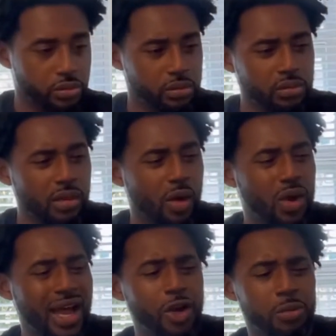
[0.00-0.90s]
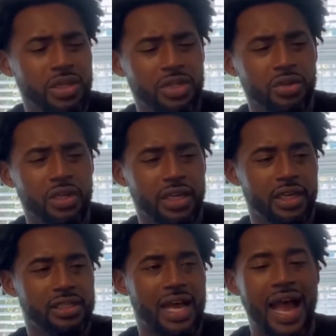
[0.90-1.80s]
What I normally do is
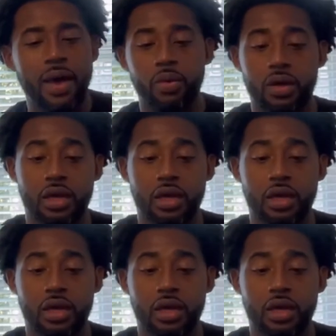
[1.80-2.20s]
I will come